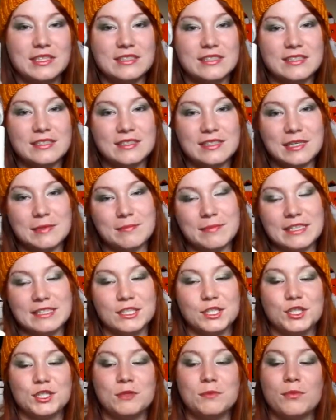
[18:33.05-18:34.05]
this is the
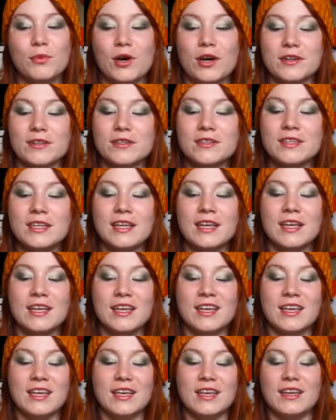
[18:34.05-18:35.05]
message in a bottle.
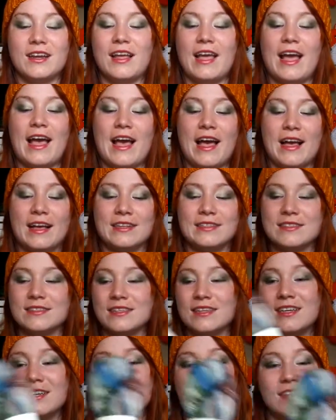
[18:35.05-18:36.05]
It
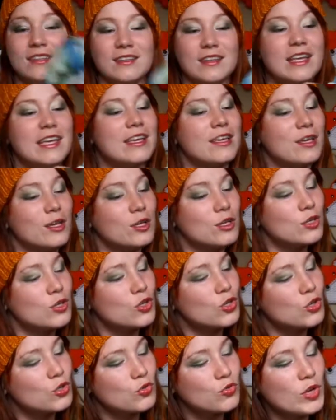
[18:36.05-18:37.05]
has like
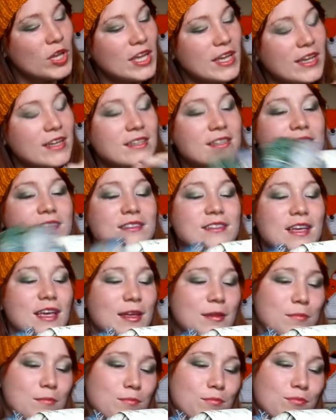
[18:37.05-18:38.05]
greens
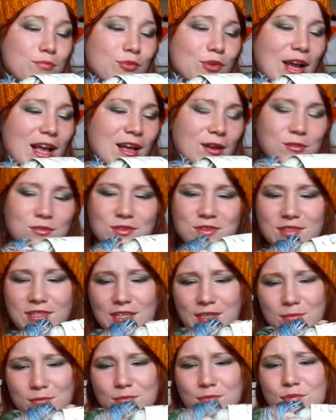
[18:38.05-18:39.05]
and browns
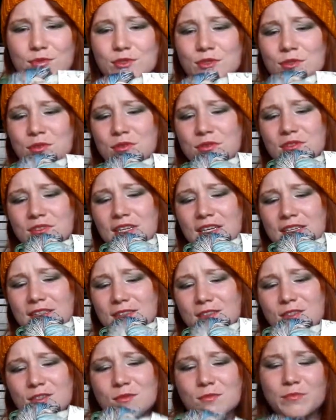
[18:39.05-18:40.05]
and blues
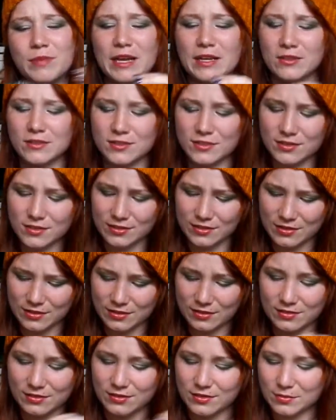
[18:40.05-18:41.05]
and speckles
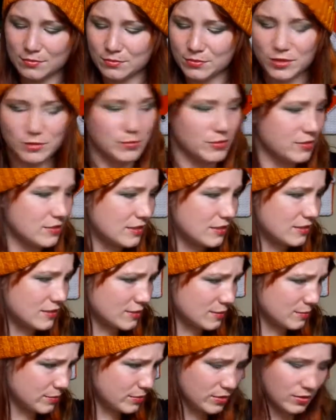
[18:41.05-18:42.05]
and some purple that
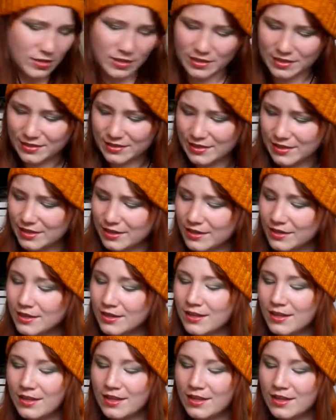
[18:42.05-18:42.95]
doesn't belong in there.